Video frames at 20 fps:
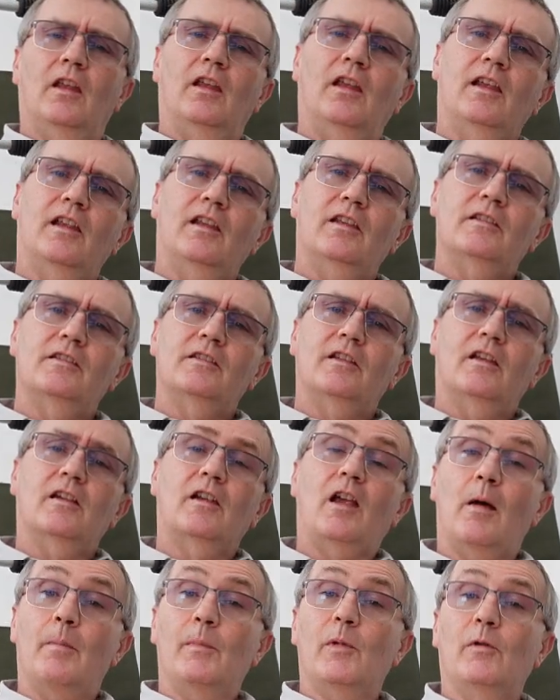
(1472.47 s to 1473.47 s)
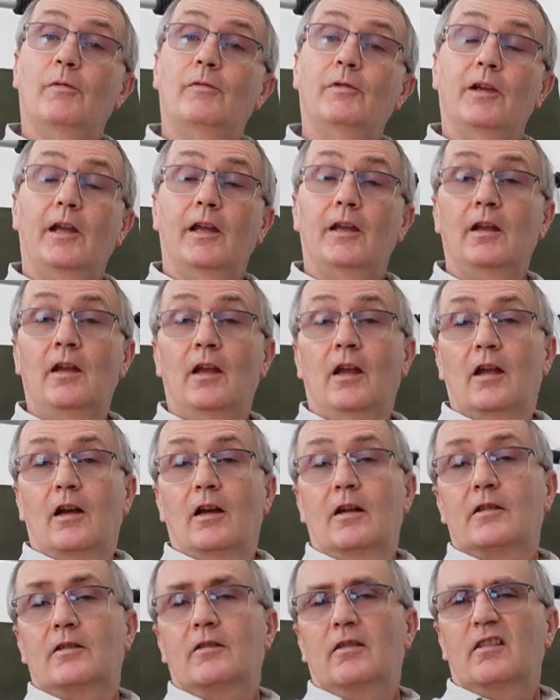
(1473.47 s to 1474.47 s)
it cut me off again,
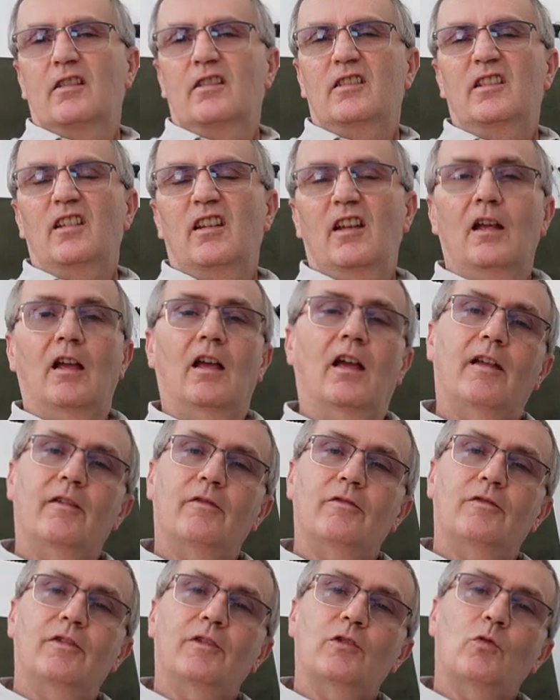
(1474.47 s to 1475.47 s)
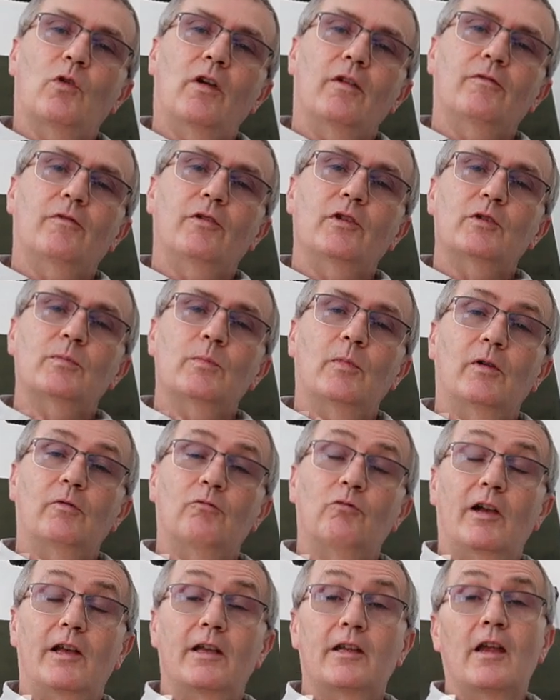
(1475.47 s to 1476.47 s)
because I hadn't quite finished my
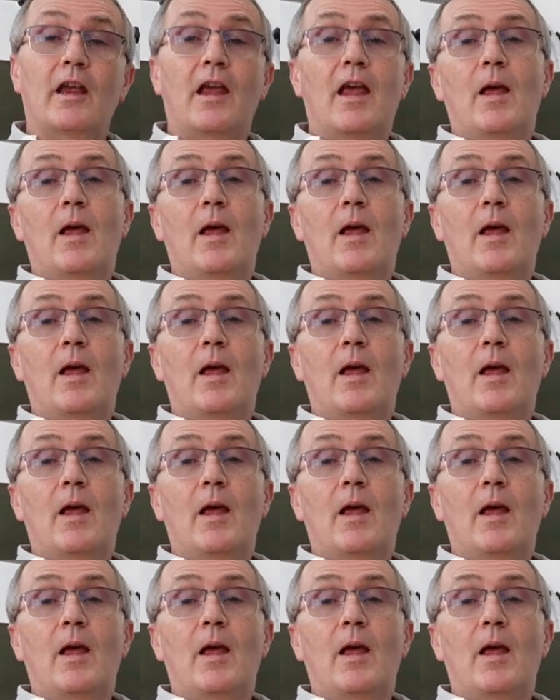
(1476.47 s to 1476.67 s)
rant.